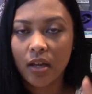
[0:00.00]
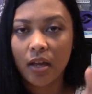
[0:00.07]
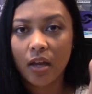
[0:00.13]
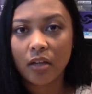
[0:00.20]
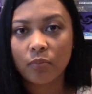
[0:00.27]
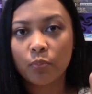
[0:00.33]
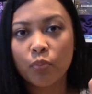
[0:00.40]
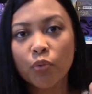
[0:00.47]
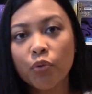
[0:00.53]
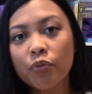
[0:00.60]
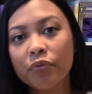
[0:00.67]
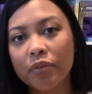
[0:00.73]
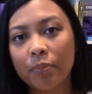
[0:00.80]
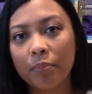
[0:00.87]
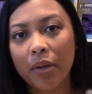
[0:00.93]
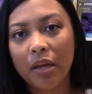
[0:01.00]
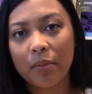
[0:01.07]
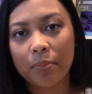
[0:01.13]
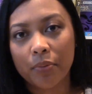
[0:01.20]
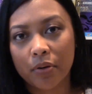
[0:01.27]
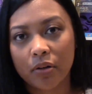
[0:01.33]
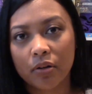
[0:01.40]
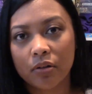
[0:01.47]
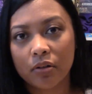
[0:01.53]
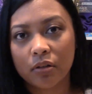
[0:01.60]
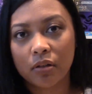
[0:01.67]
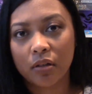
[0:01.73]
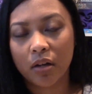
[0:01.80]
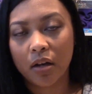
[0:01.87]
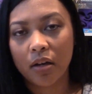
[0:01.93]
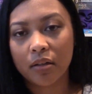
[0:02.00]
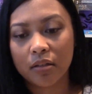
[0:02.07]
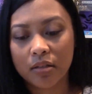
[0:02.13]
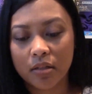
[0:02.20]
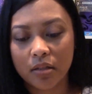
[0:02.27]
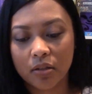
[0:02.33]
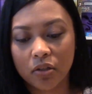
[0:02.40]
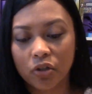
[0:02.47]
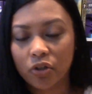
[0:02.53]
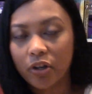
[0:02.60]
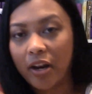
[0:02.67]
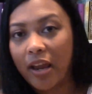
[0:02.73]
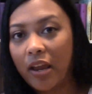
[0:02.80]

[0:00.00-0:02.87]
and move the paper, not your